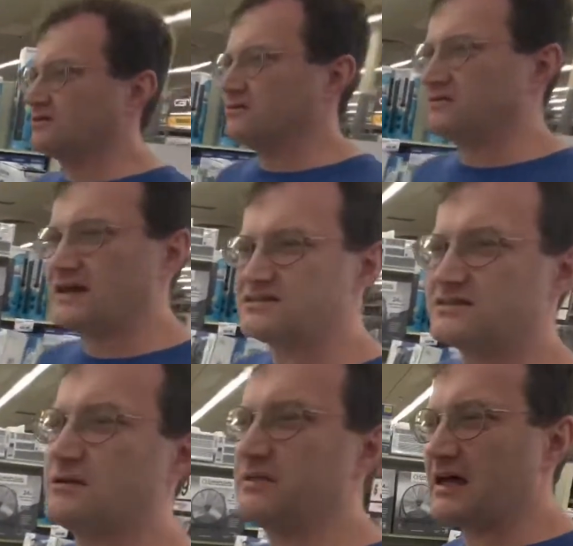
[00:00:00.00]
Last
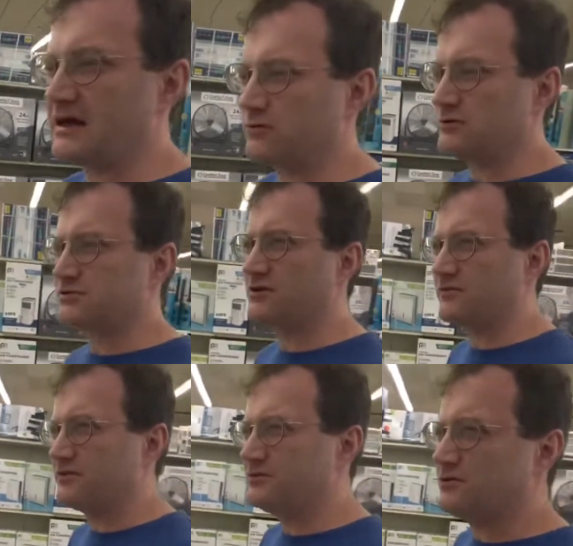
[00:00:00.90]
time they had one, it was called
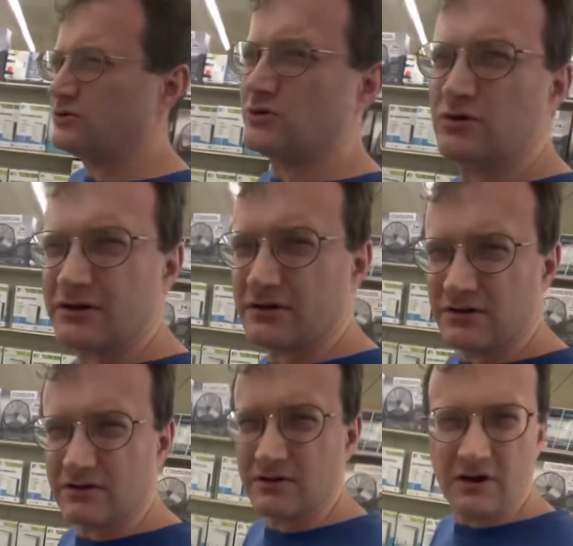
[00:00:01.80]
the New York
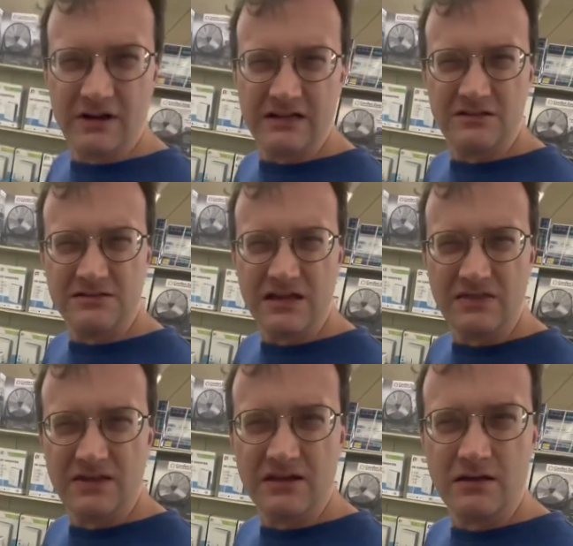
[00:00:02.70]
Guardians, I
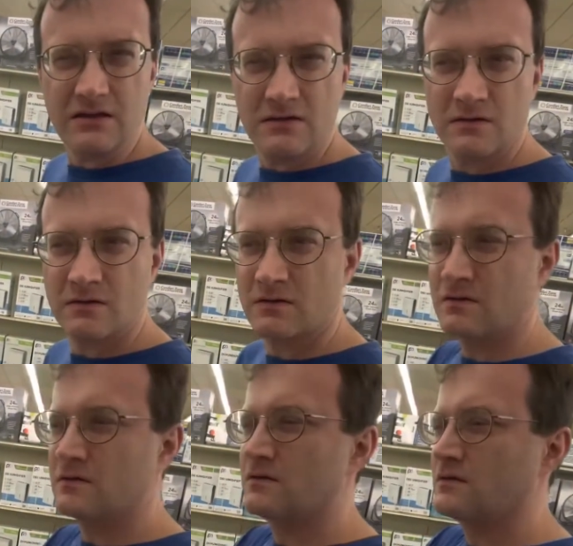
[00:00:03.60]
think. No, no,
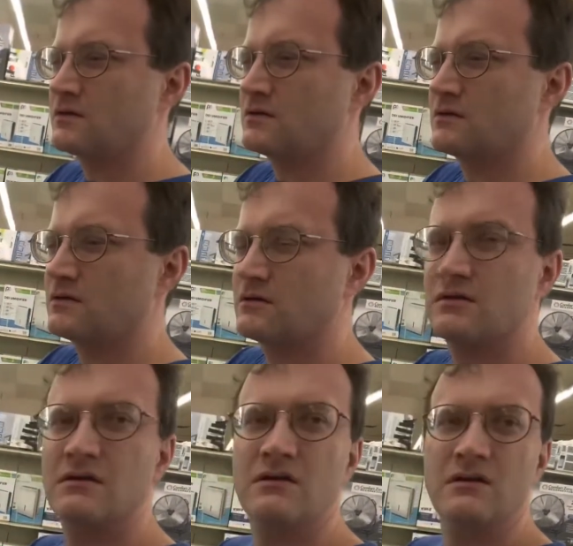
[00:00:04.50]
not
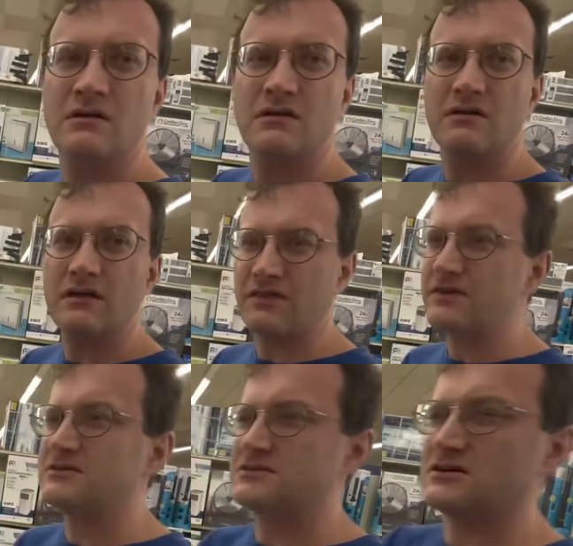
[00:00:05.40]
maybe. I
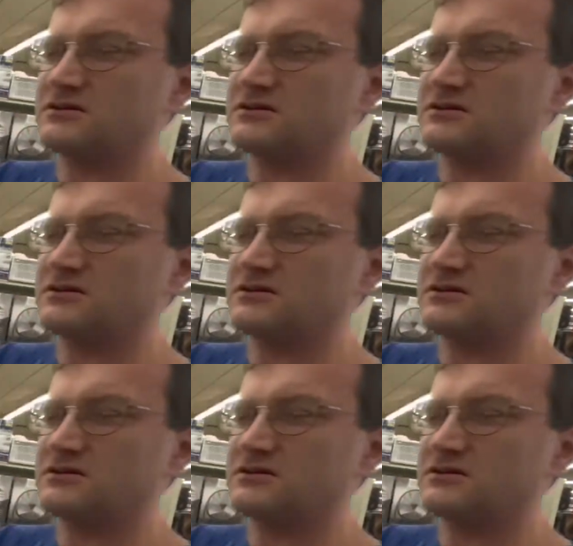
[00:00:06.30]
think so.